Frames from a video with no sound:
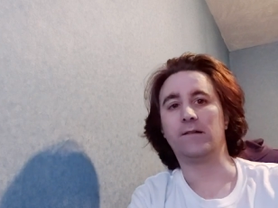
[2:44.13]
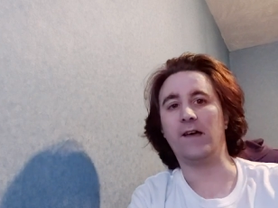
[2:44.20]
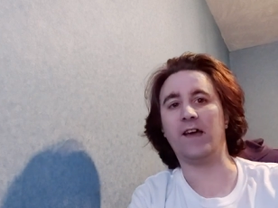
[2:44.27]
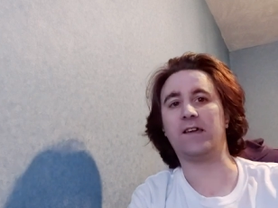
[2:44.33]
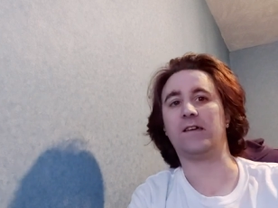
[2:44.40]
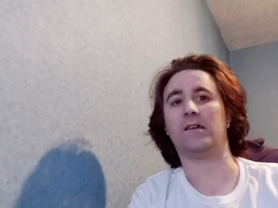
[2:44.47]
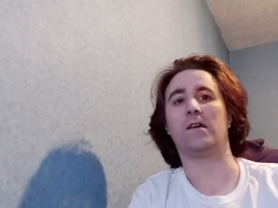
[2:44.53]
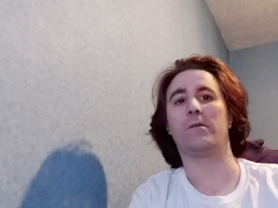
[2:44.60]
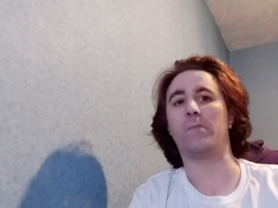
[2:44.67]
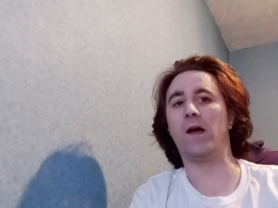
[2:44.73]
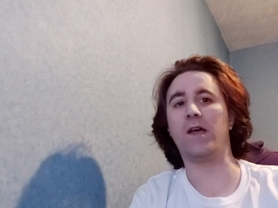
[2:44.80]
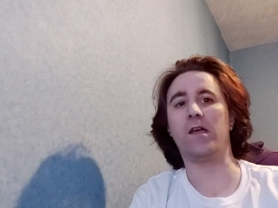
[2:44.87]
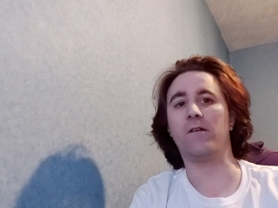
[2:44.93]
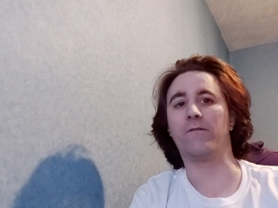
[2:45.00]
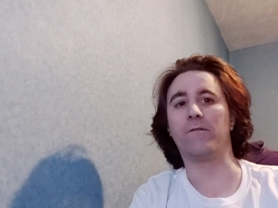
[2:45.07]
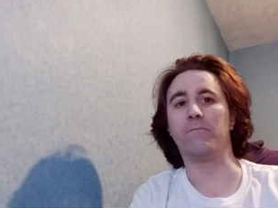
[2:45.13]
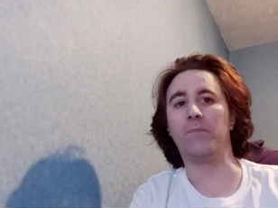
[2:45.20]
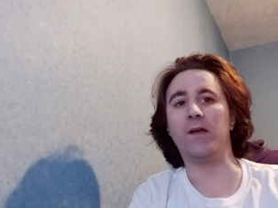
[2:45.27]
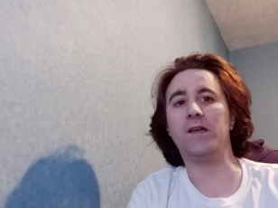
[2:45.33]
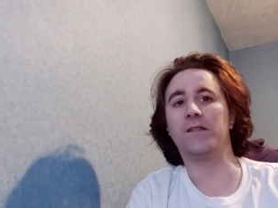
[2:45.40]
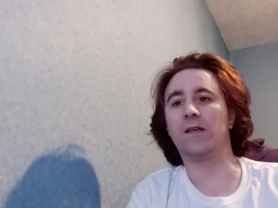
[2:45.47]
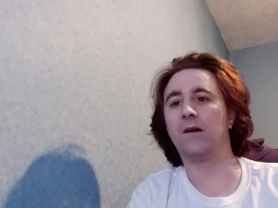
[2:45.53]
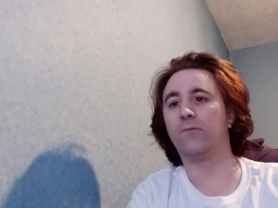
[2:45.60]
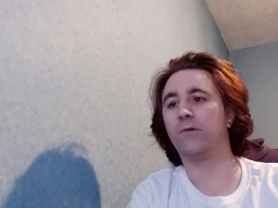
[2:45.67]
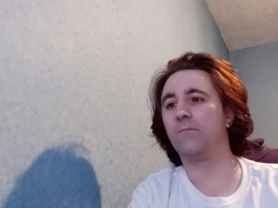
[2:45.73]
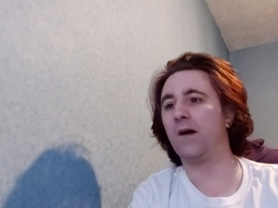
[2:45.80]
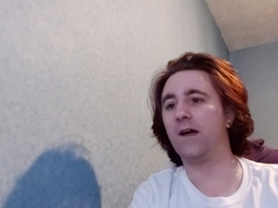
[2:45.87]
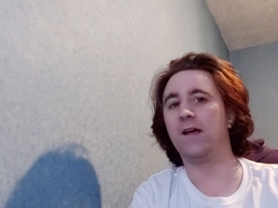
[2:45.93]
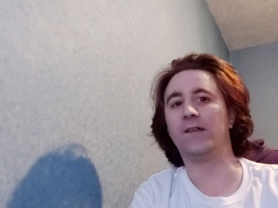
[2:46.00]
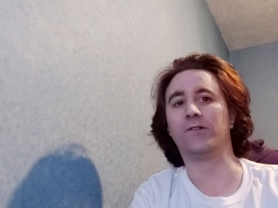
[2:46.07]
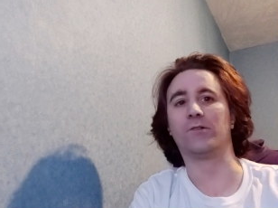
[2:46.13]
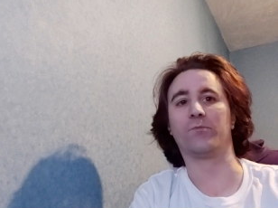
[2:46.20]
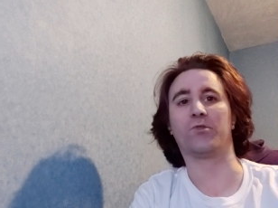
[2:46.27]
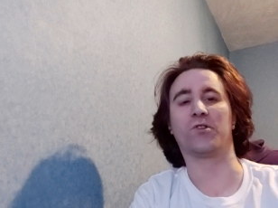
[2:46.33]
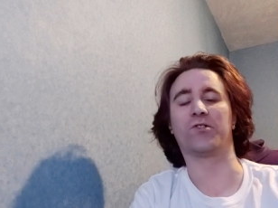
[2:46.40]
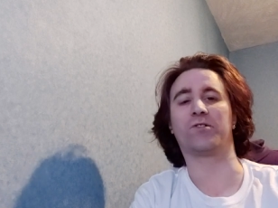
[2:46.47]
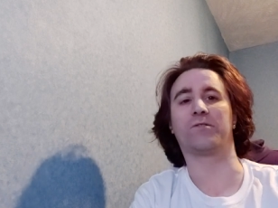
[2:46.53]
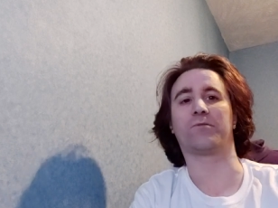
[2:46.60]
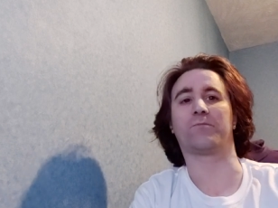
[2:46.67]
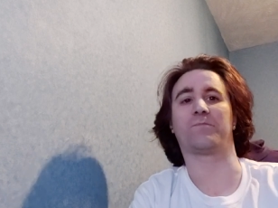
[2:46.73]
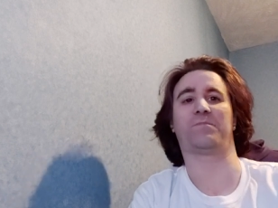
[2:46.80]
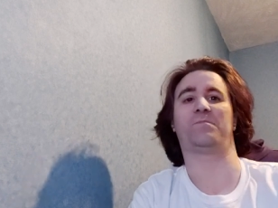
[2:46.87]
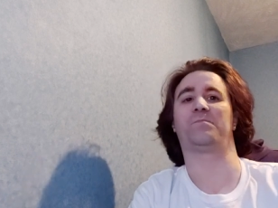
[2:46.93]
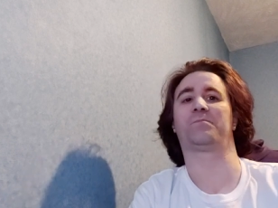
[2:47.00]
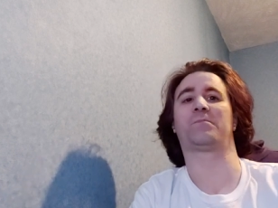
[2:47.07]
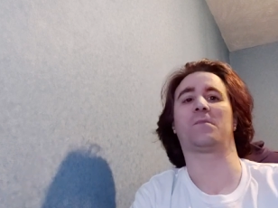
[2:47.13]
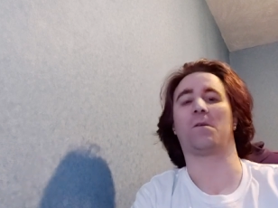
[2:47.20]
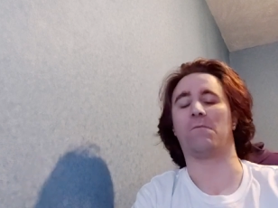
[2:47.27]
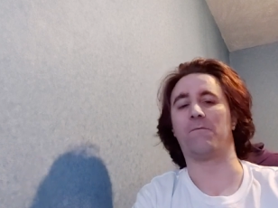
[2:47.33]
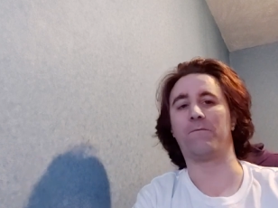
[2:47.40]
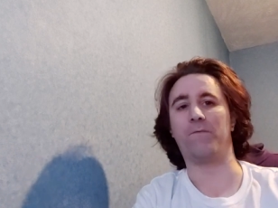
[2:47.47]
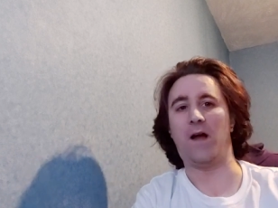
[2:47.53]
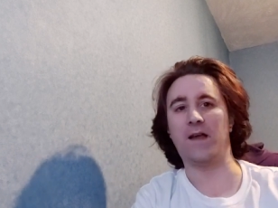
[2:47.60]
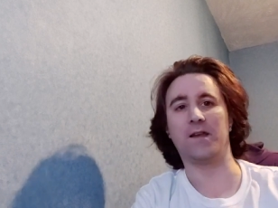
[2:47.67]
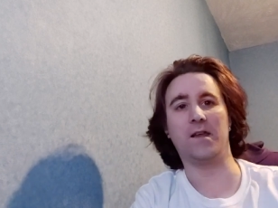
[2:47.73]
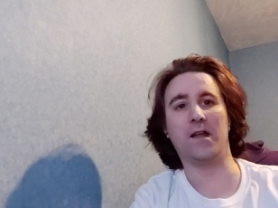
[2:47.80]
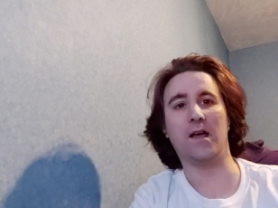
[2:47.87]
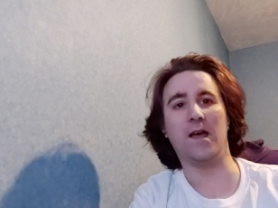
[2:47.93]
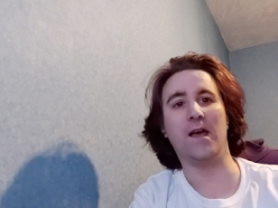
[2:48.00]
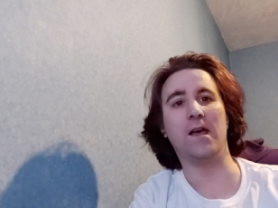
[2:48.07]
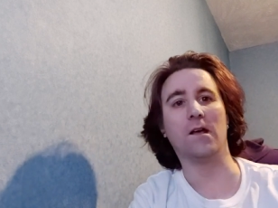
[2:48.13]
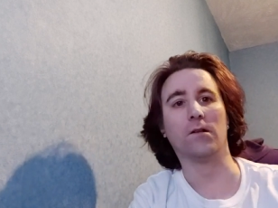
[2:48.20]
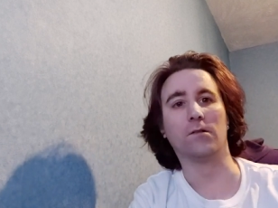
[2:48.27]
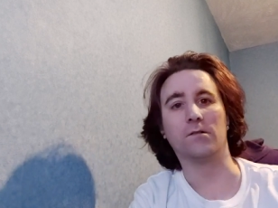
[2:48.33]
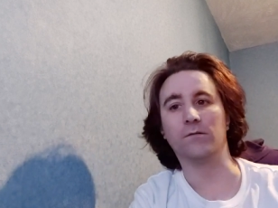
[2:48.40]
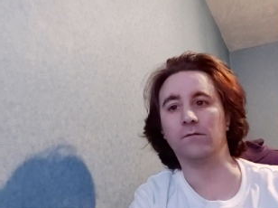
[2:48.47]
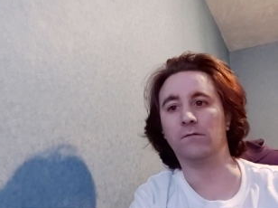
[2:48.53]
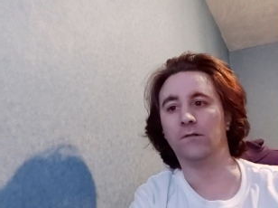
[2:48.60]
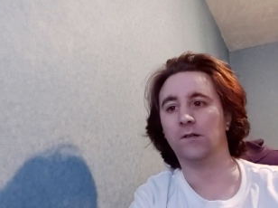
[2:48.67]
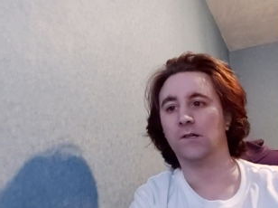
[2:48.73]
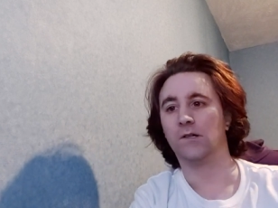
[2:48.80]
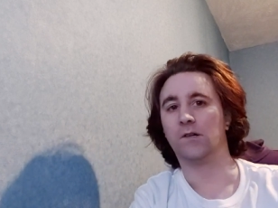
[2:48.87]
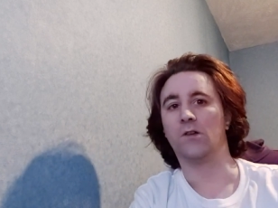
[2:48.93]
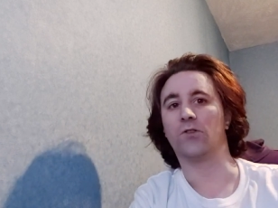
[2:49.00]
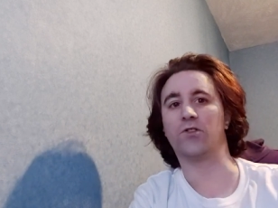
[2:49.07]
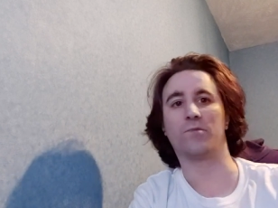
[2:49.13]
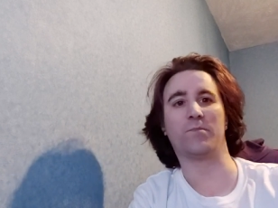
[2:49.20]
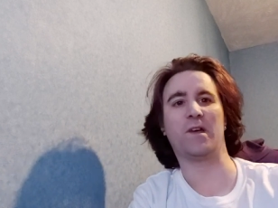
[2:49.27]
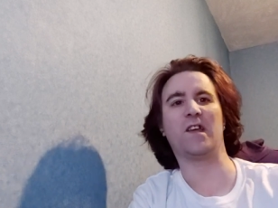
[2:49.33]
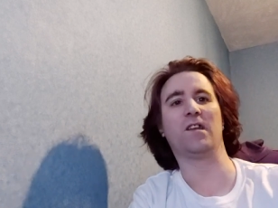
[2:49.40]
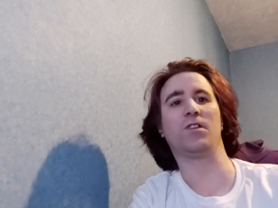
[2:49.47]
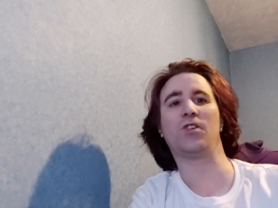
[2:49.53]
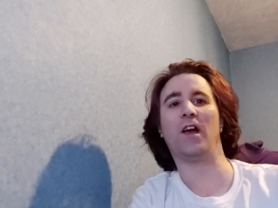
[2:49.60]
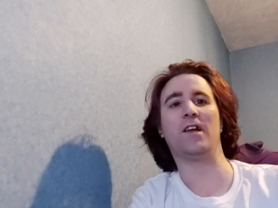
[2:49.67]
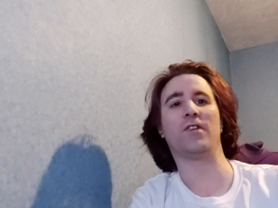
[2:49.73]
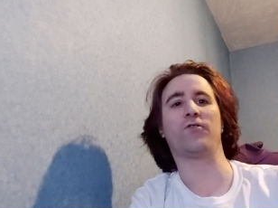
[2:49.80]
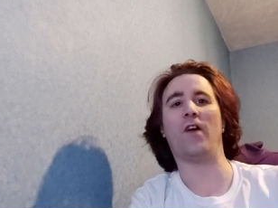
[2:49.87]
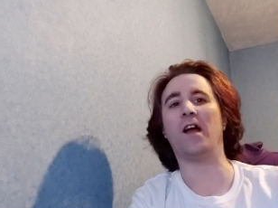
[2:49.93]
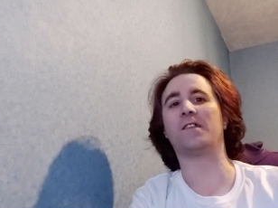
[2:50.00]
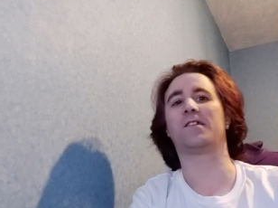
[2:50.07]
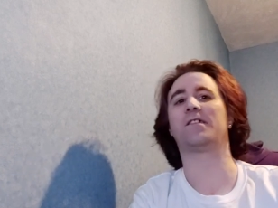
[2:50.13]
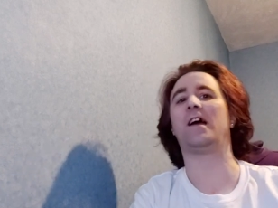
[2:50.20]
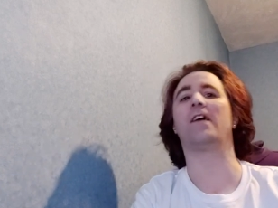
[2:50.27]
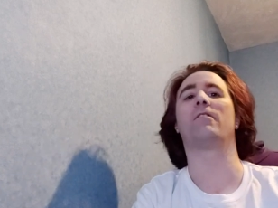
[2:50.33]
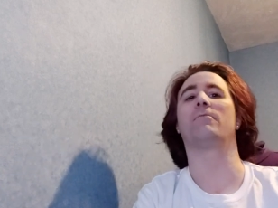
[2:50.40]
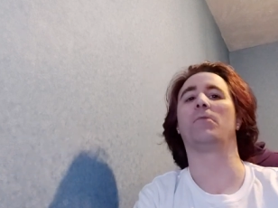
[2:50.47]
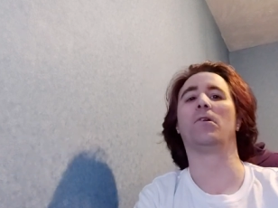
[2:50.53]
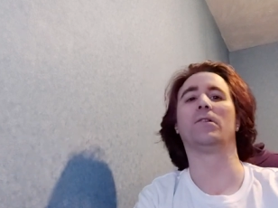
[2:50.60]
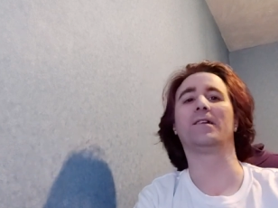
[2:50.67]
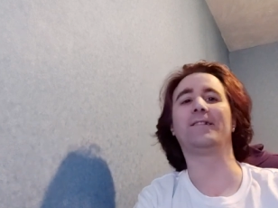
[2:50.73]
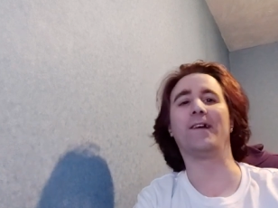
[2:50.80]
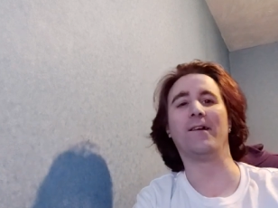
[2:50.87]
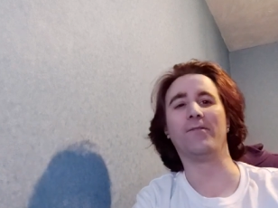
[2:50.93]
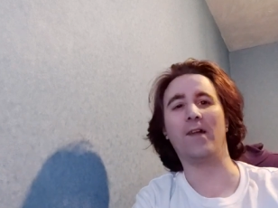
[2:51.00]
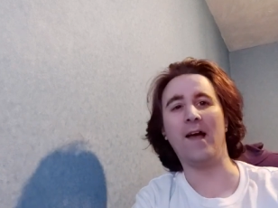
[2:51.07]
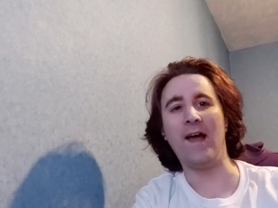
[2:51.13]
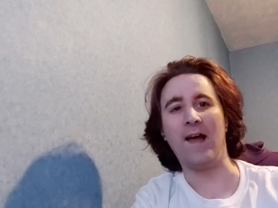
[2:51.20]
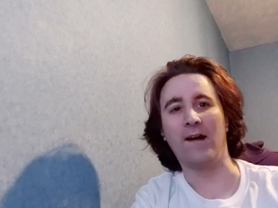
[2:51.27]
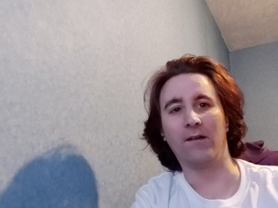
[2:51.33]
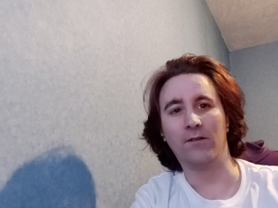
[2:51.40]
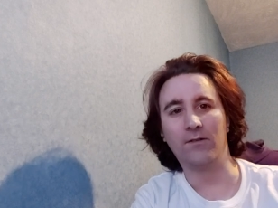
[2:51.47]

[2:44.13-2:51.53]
Heck, it might even be that we might end up just finding a hill and jumping in a giant tractor tire and rolling down that.